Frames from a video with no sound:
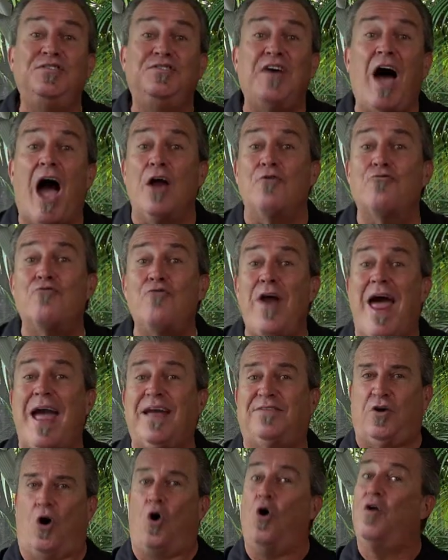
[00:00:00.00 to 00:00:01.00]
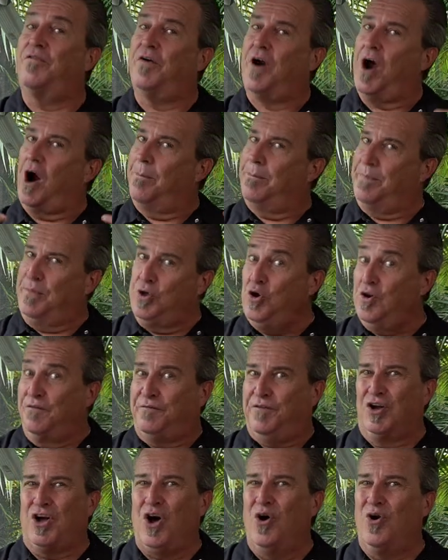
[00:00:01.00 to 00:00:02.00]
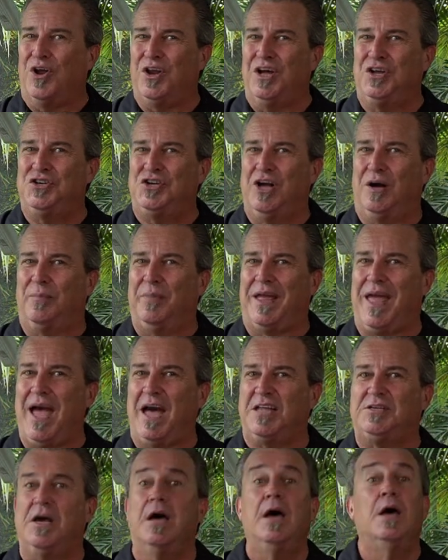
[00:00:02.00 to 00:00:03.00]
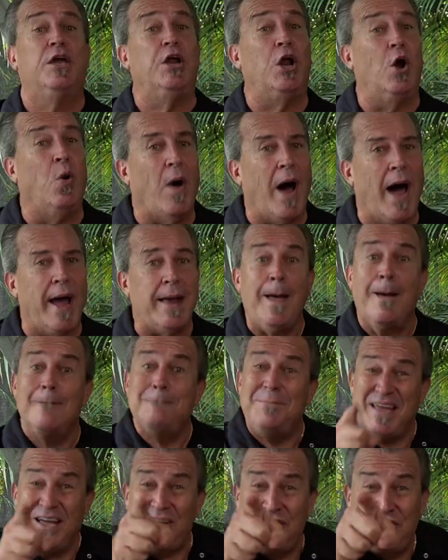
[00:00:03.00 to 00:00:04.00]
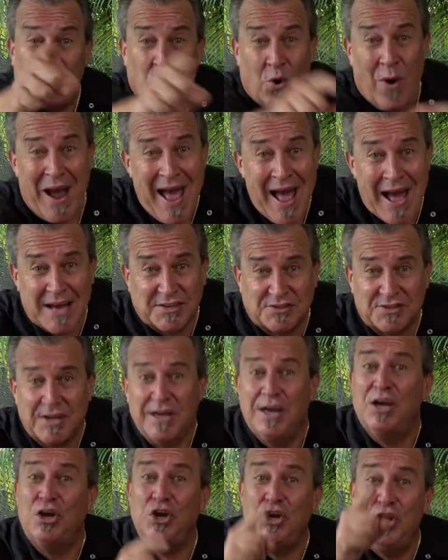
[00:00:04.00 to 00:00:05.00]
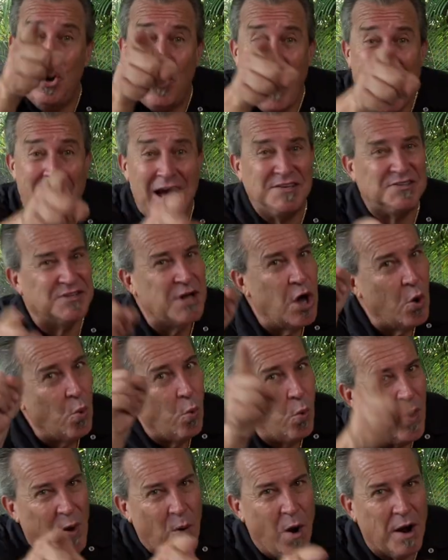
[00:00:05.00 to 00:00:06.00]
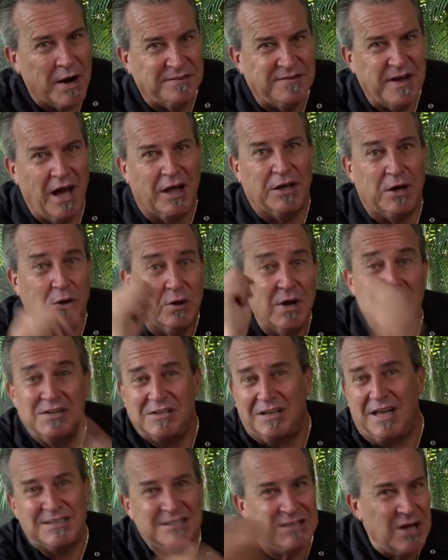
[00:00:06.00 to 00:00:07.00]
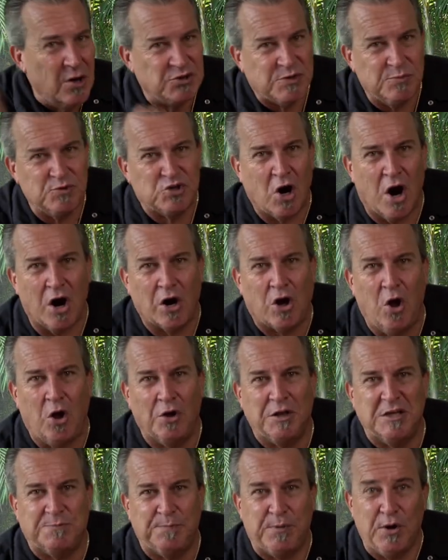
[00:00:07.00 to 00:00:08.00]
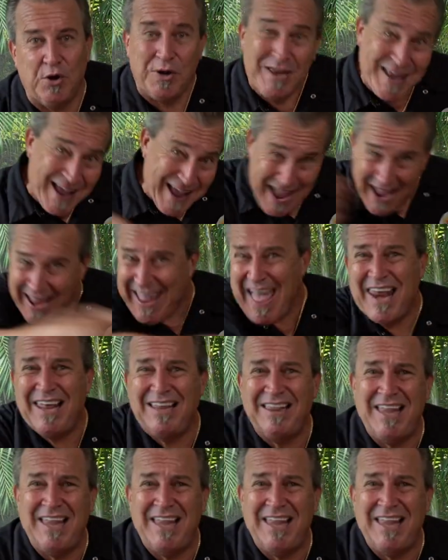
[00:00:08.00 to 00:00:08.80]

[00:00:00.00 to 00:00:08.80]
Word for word: direct over our beautiful coconut shell briquettes. You know why? Because you asked. You asked, we wanna tell you. So let's load some charcoal in this beauty and get it